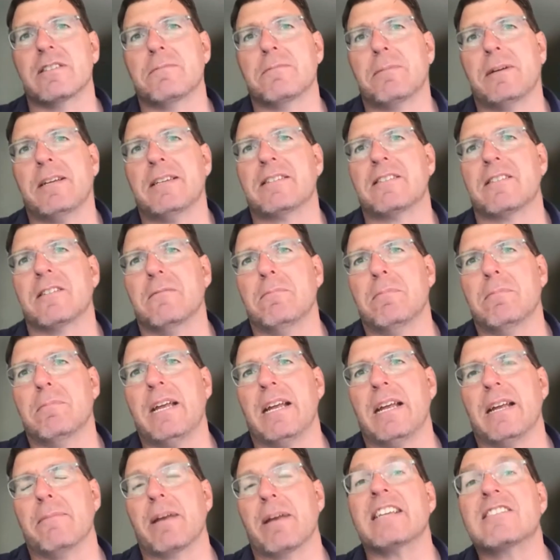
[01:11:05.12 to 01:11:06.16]
piece could
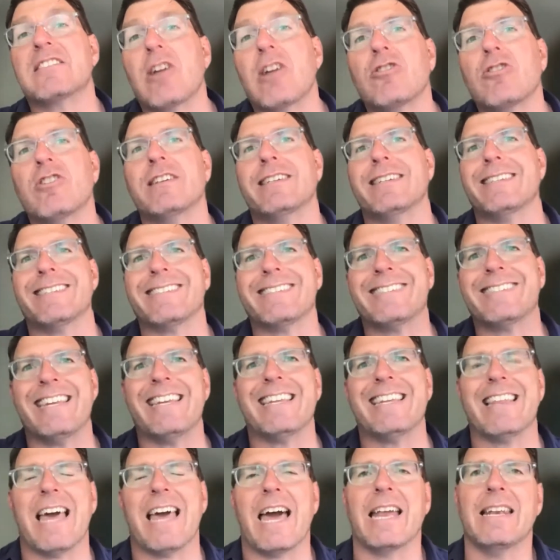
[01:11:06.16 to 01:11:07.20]
be, but I started to
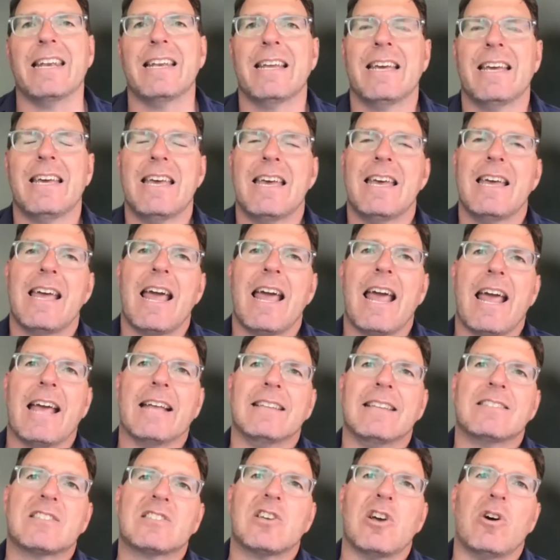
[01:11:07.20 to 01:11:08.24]
see that.
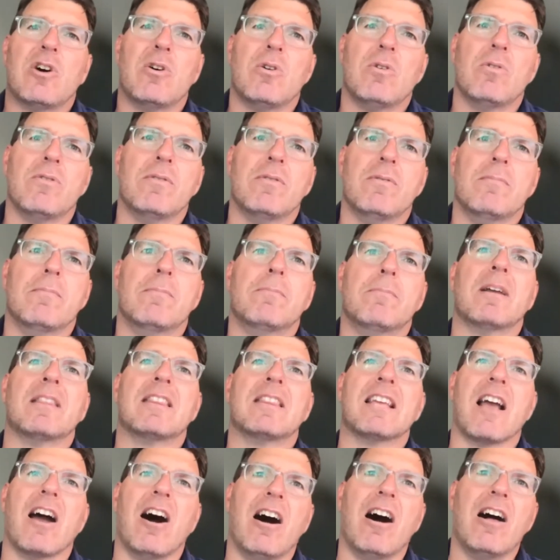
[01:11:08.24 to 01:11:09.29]
And so, but
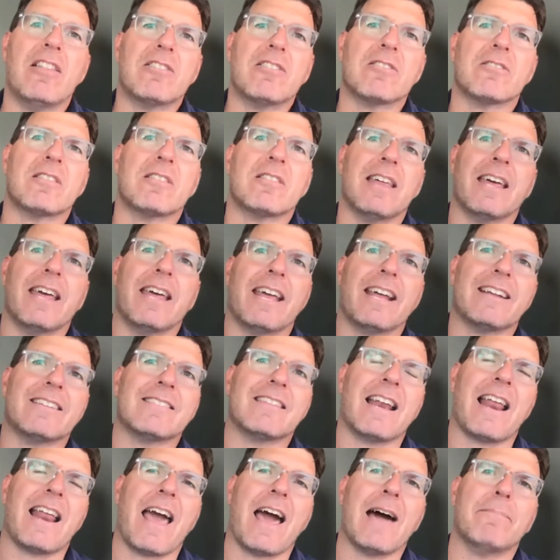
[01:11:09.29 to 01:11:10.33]
the other thing
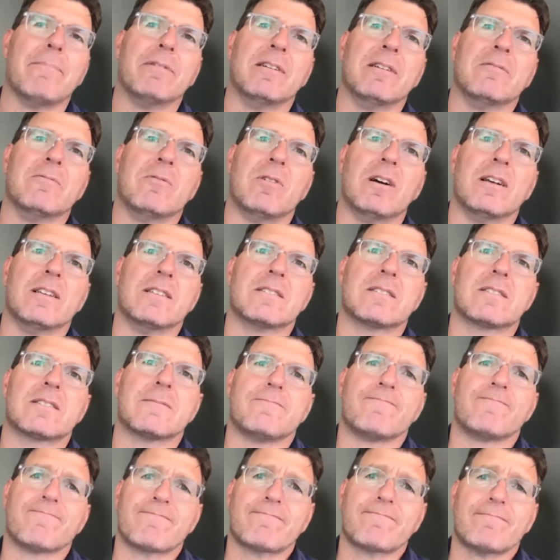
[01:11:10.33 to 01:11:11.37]
that happened was
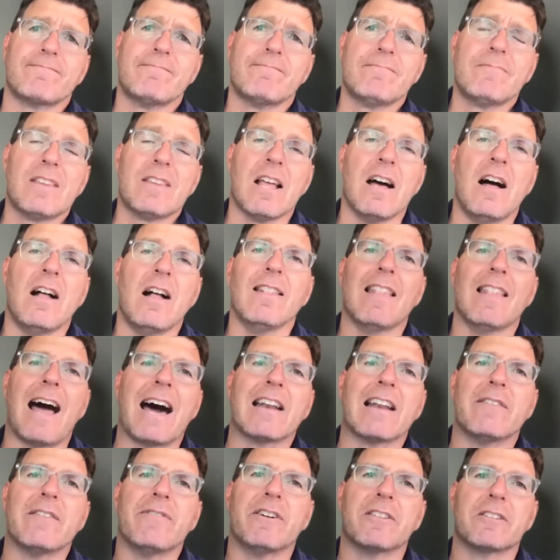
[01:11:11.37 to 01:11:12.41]
a
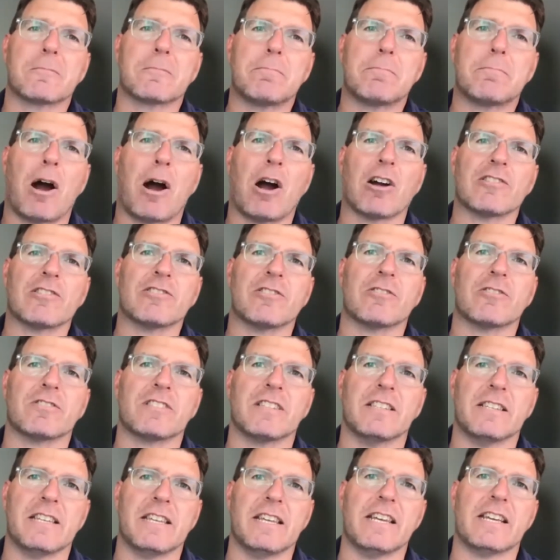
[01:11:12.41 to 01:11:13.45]
lot of other
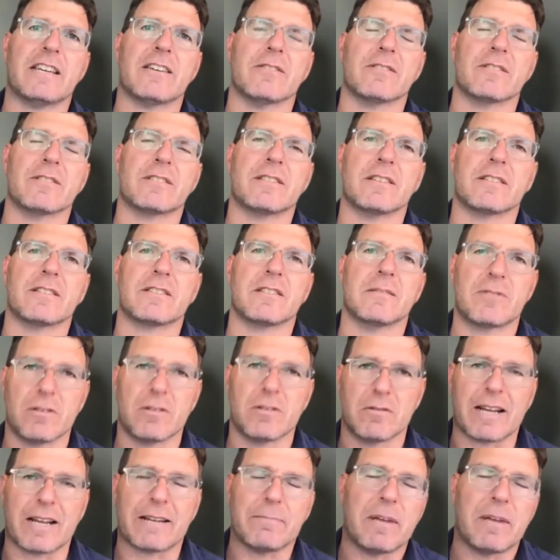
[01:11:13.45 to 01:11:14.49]
partners in the ecosystem.
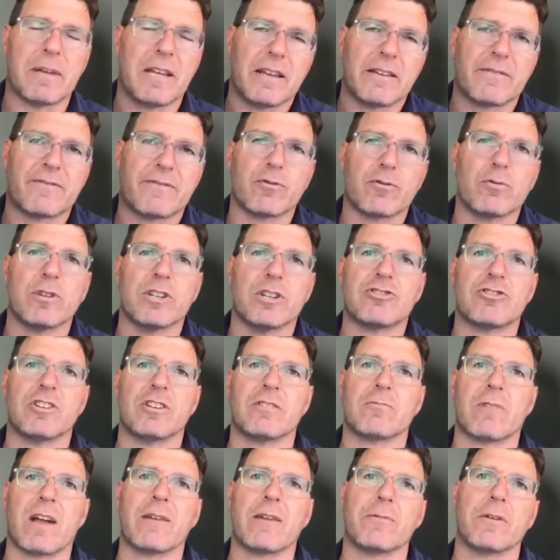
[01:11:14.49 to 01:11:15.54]
So like me at
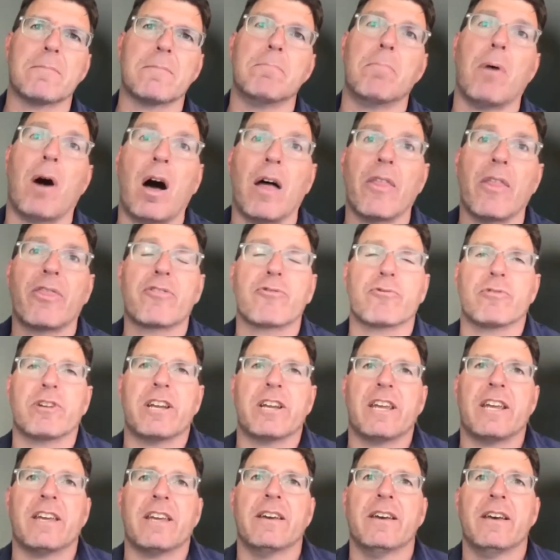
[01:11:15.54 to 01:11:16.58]
Fruition, right? We bought
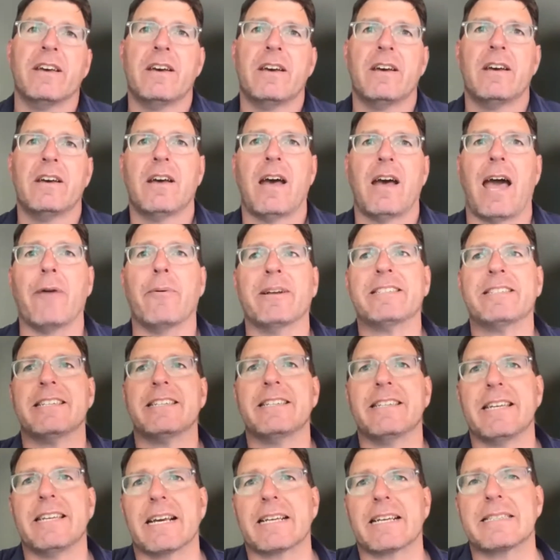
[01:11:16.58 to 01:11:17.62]
3, I went to
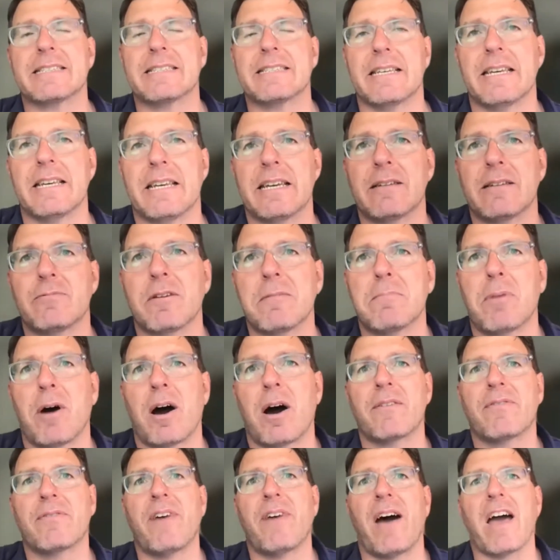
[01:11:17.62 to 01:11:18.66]
DXC and we
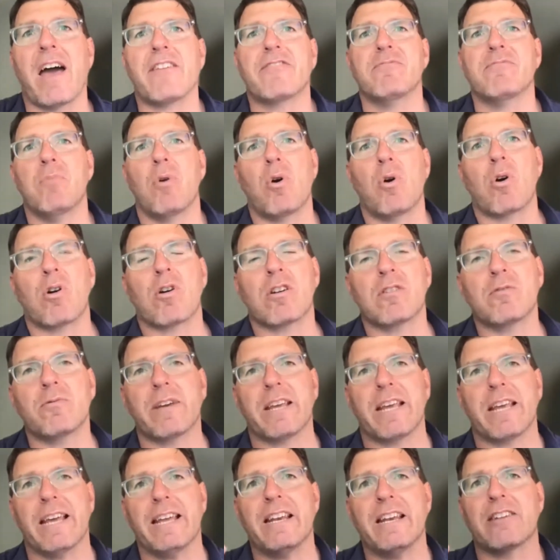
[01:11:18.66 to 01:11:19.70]
bought 5 more, and
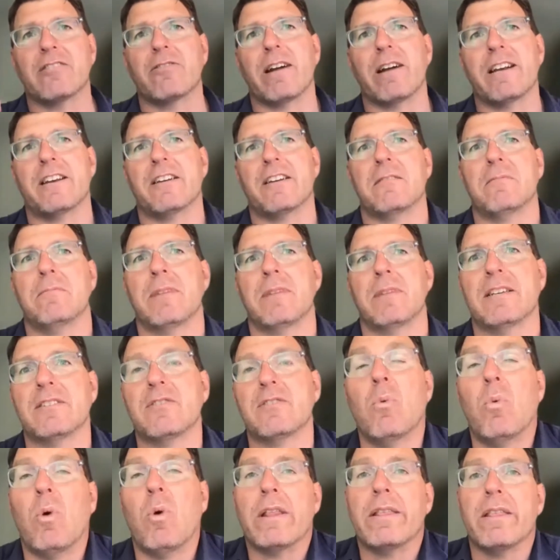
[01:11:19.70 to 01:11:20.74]
we integrated them
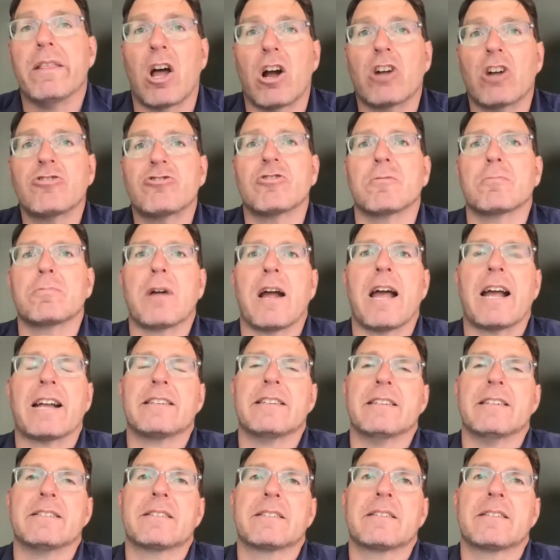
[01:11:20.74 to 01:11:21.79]
into one larger
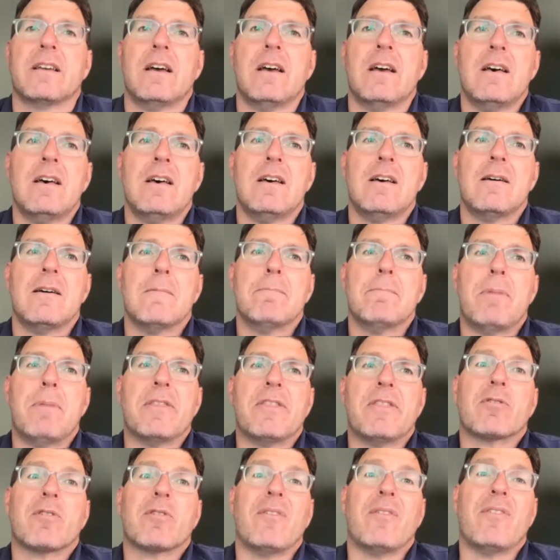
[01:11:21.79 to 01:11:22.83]
practice.
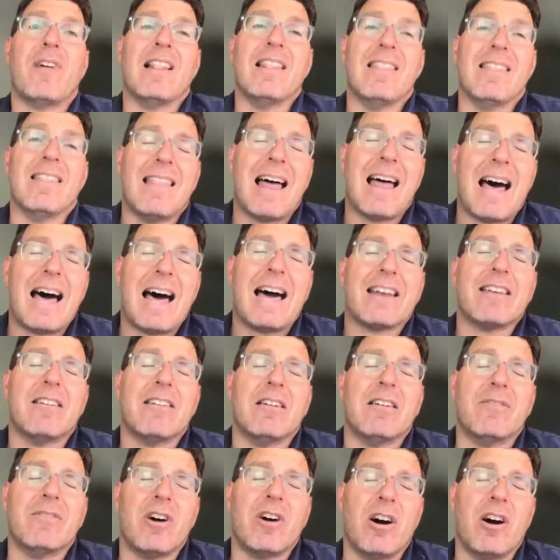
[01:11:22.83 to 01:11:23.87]
But there are a lot
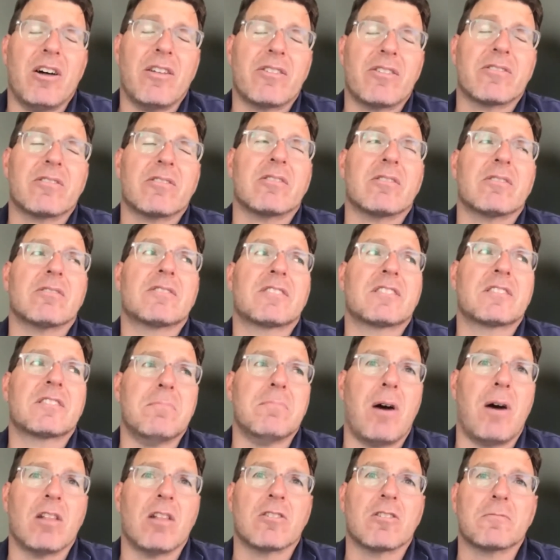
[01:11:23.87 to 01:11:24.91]
of other
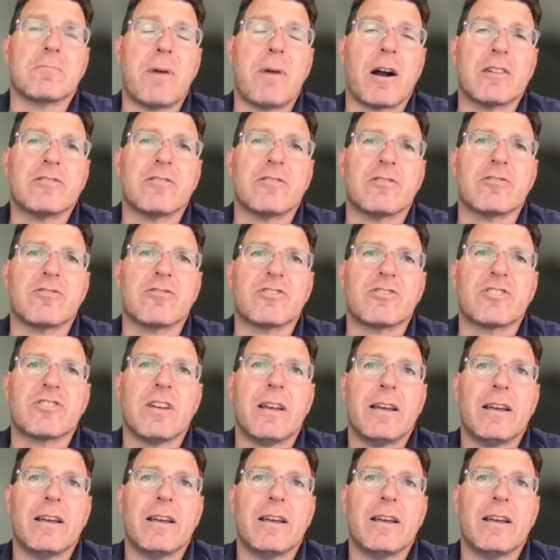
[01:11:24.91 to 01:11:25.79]
smaller partners.